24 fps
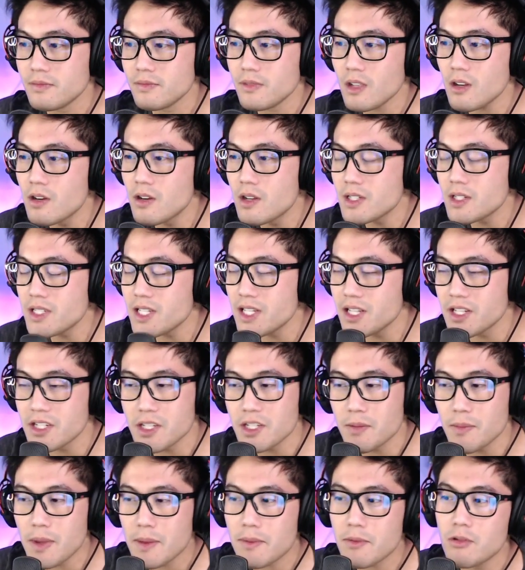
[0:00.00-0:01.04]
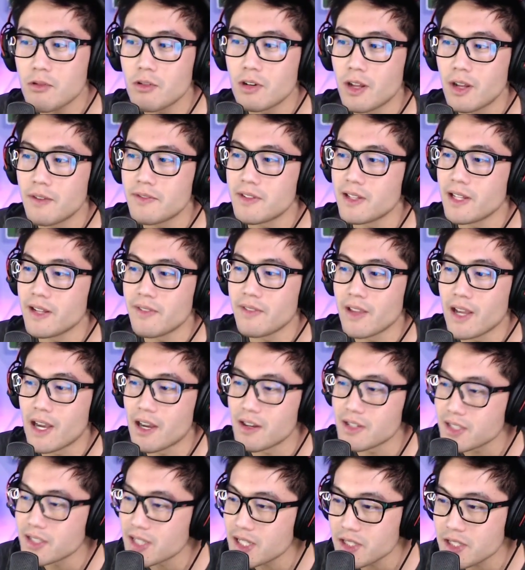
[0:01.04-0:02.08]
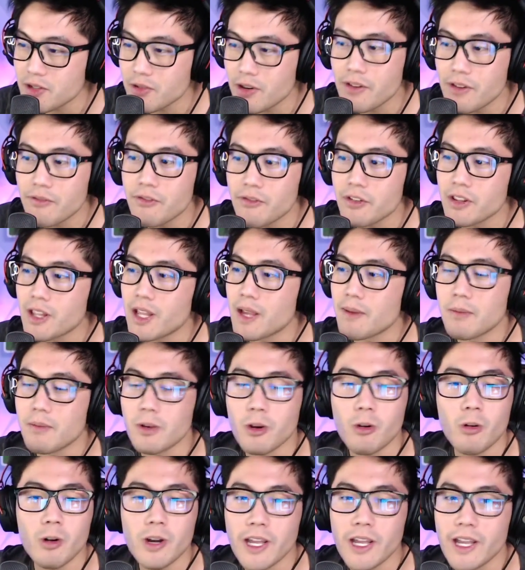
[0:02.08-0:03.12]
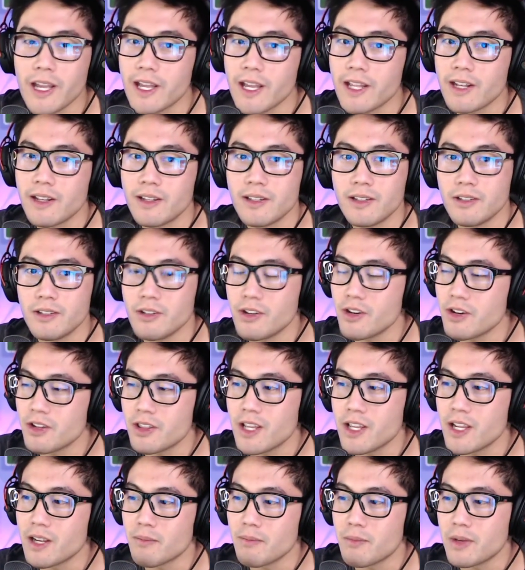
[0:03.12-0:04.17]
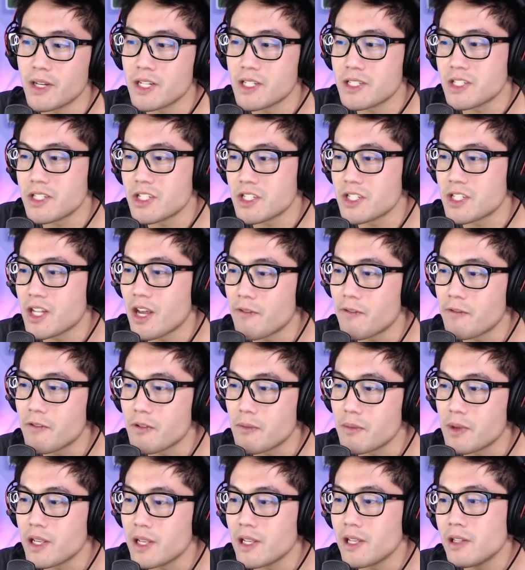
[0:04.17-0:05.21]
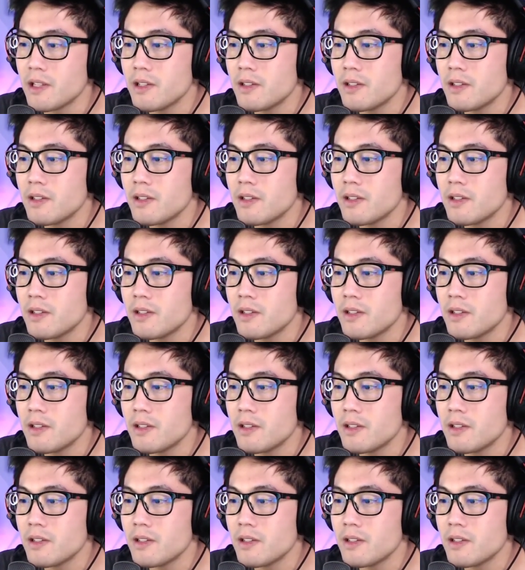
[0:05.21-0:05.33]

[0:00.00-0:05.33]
Well, see, there's some people who love to leave the house, and that's great for them. Go ahead, do your thing, but it's just not for me.